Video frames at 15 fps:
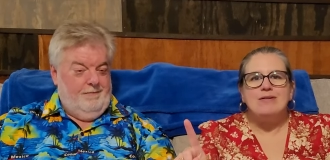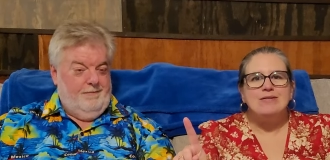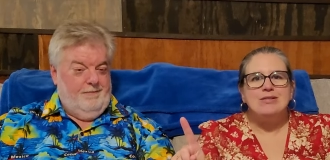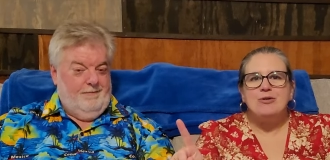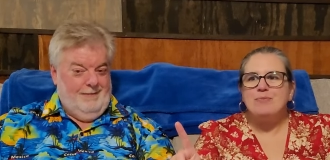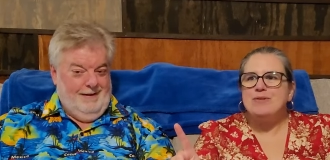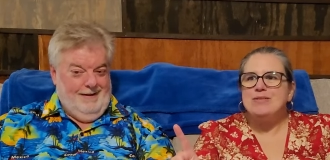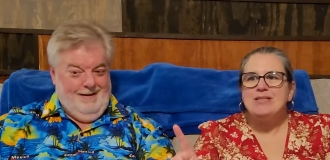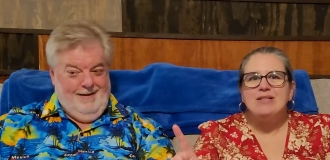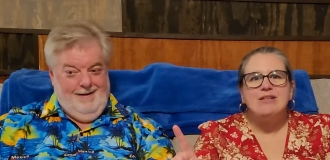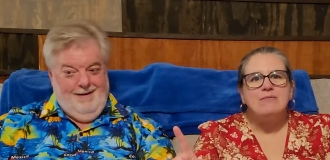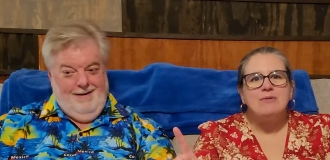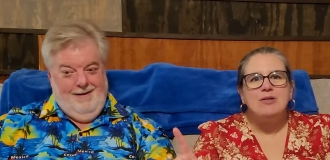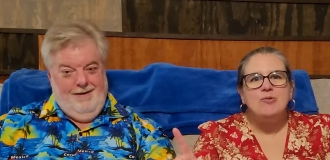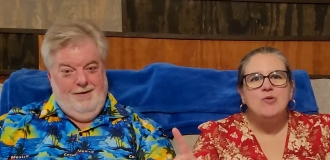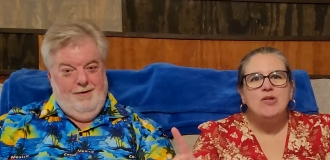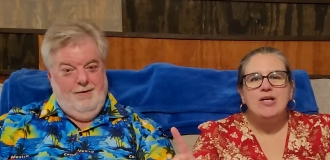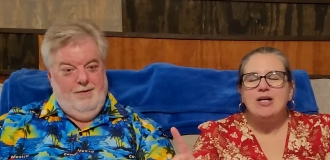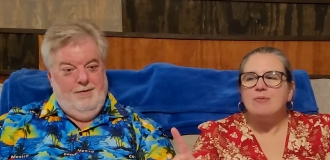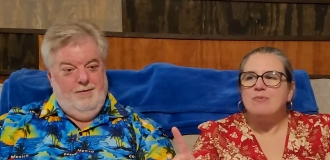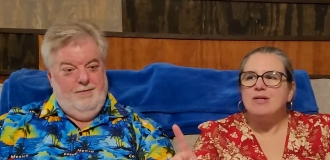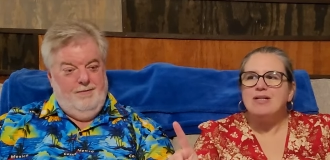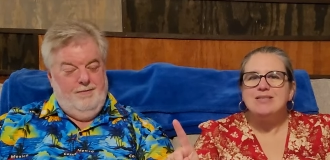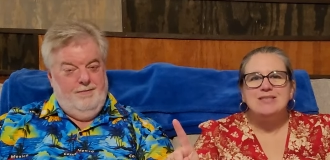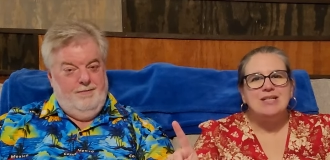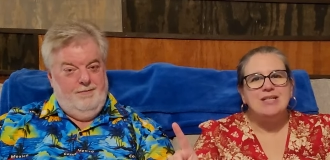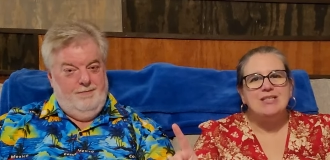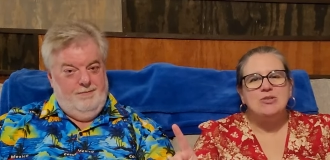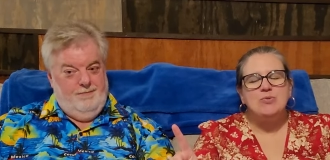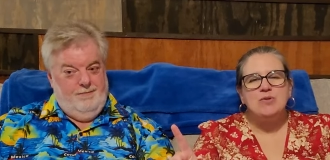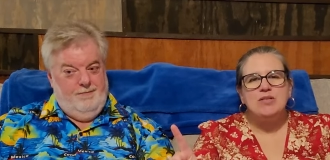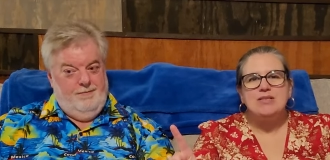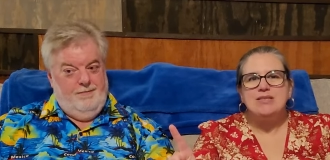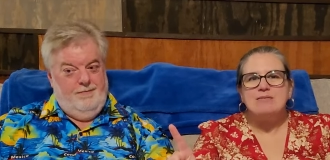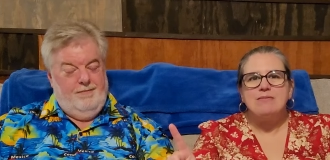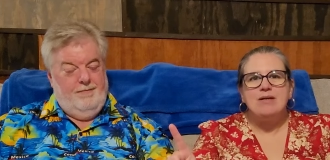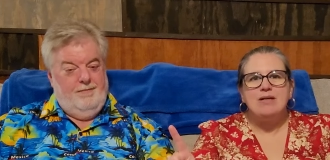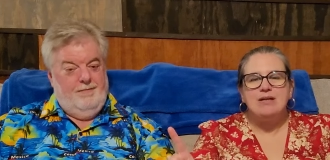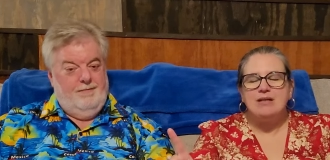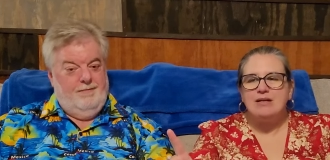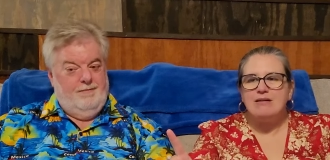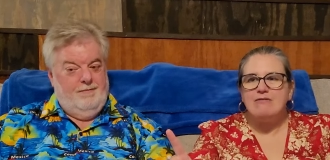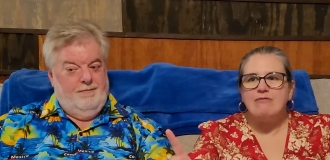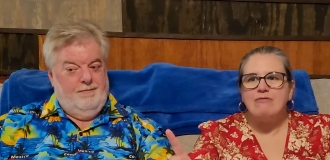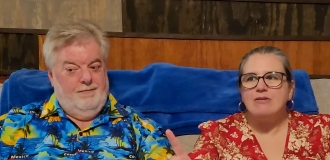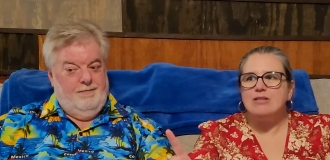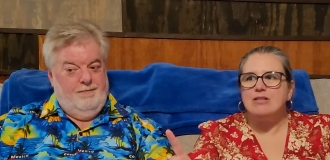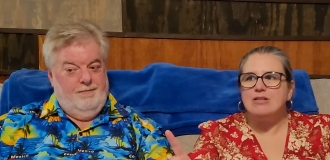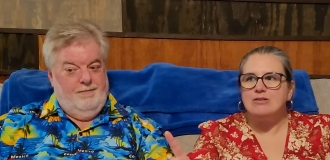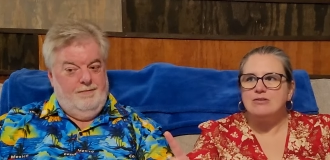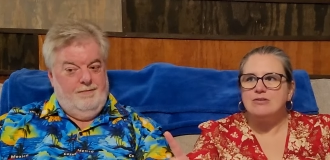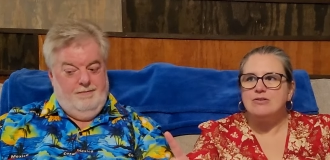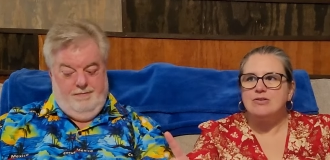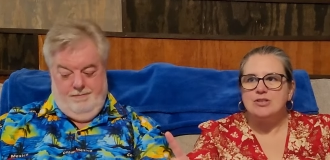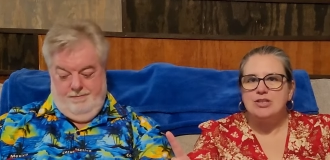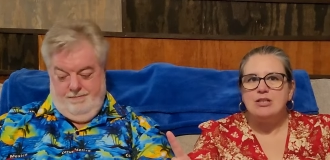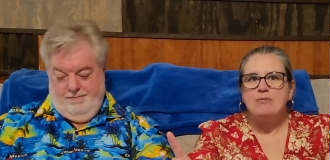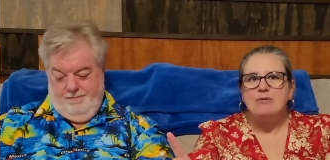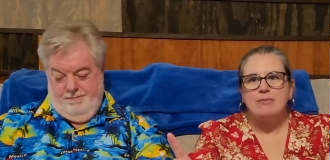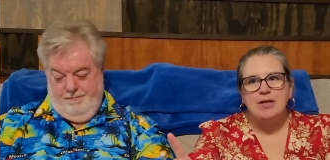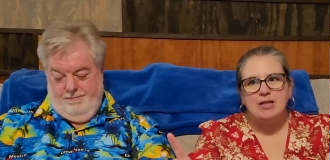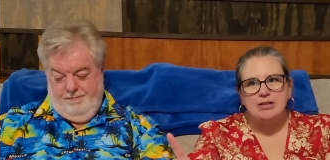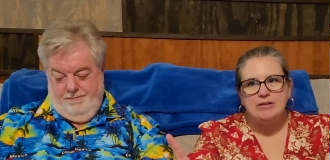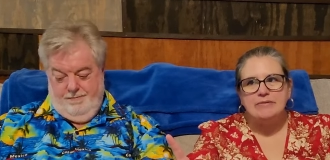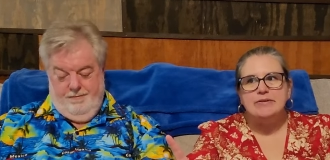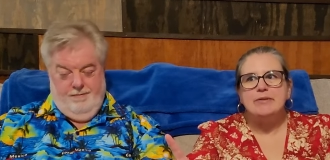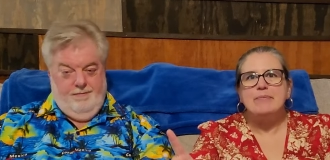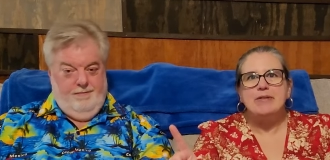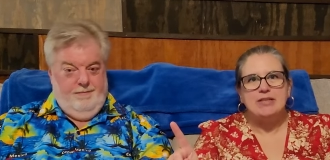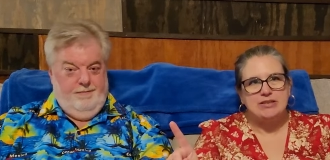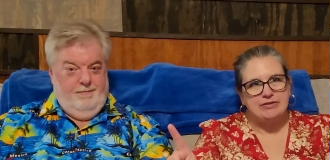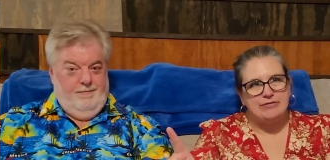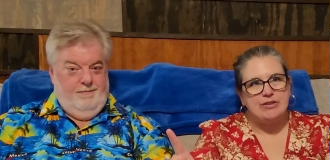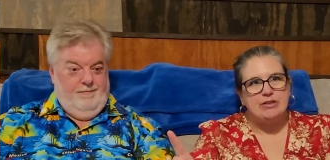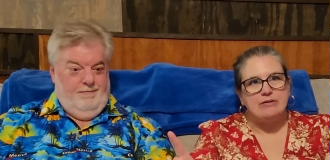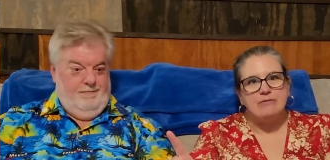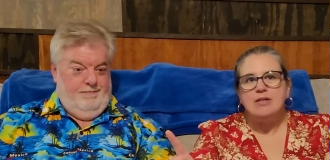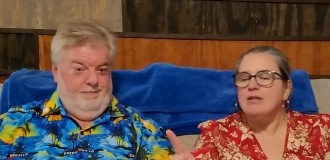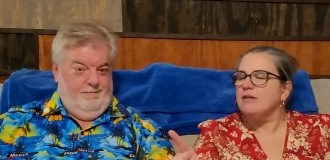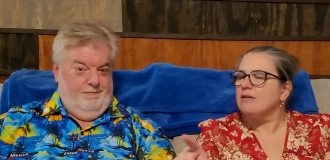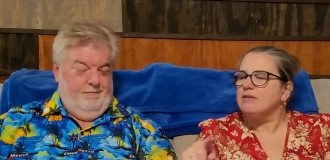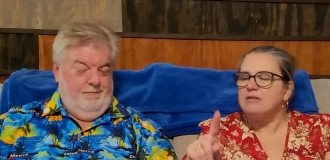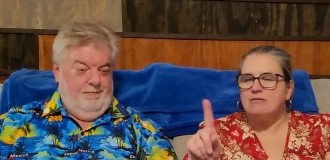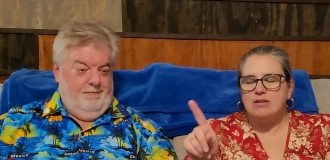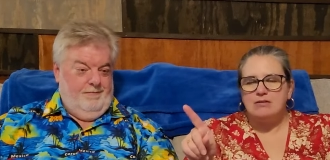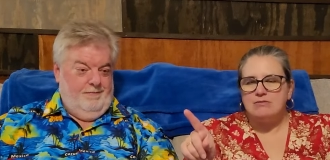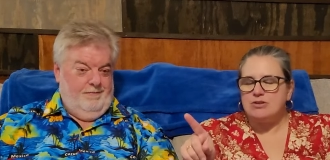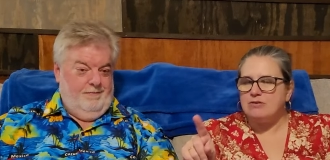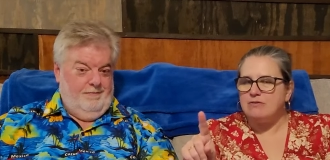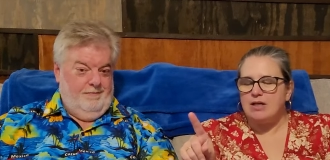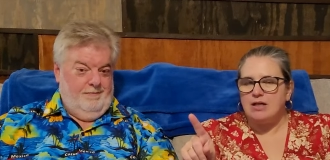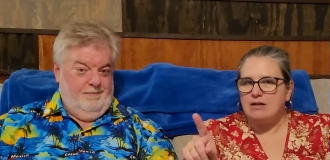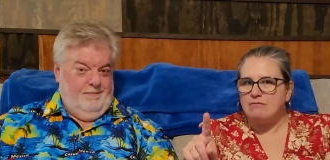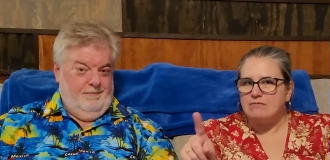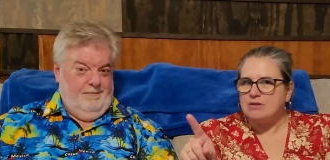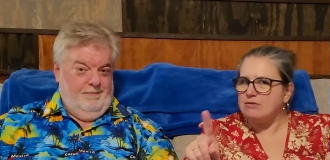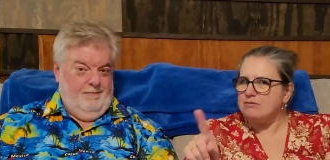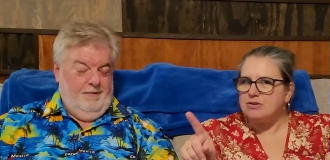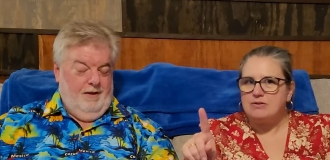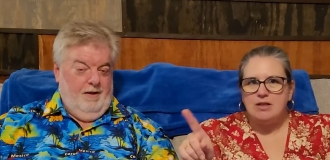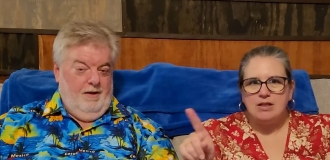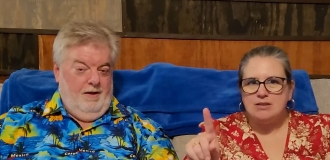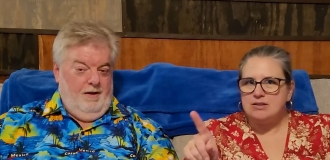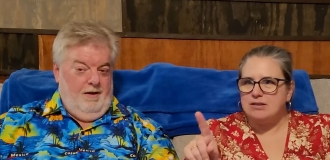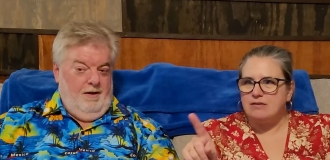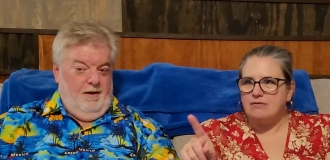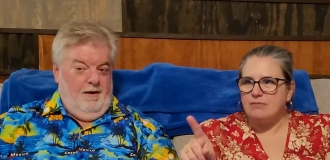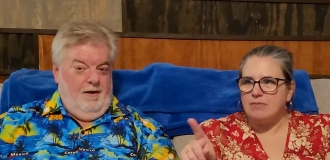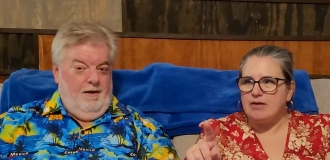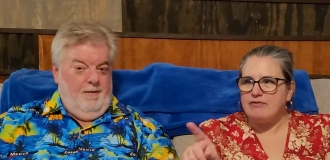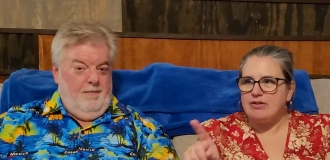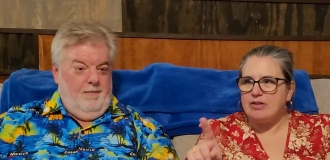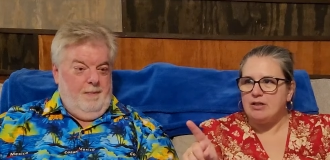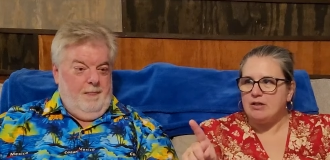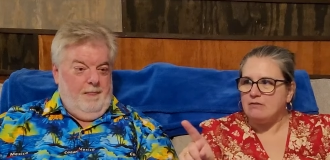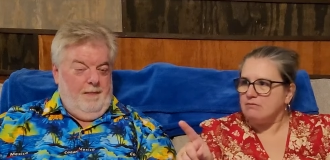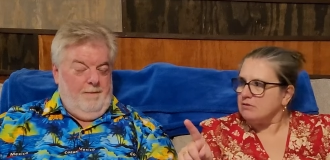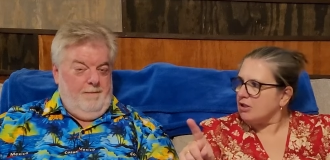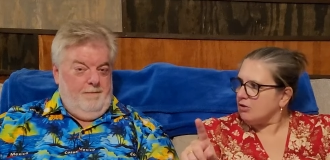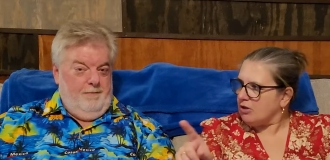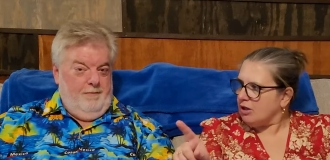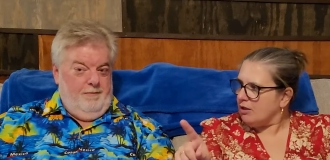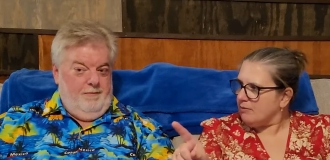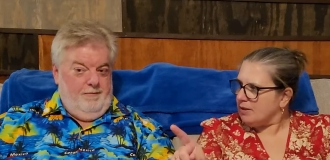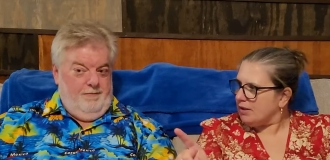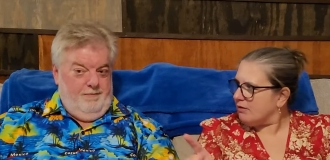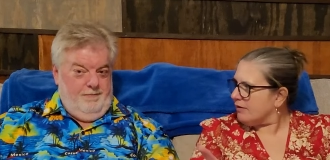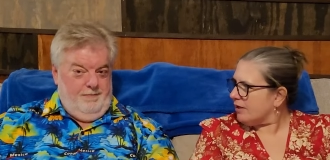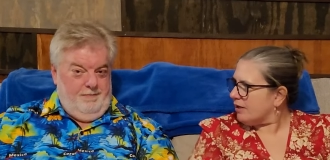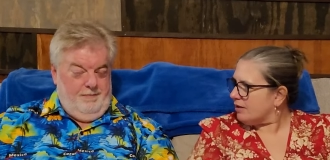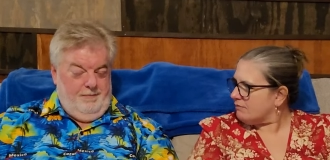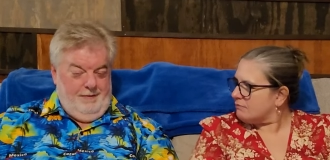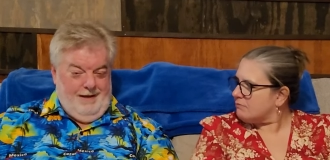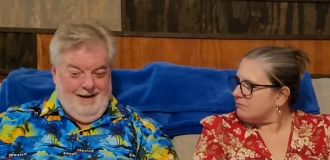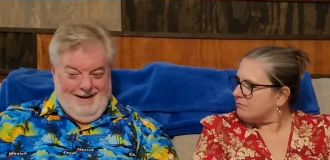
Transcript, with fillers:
Speaker 1: but don't be telling people that, because guess what? Somebody that can't afford to lose their steamer may lose it because of you. So don't do that. Don't do that stuff on my video. Don't comment on that.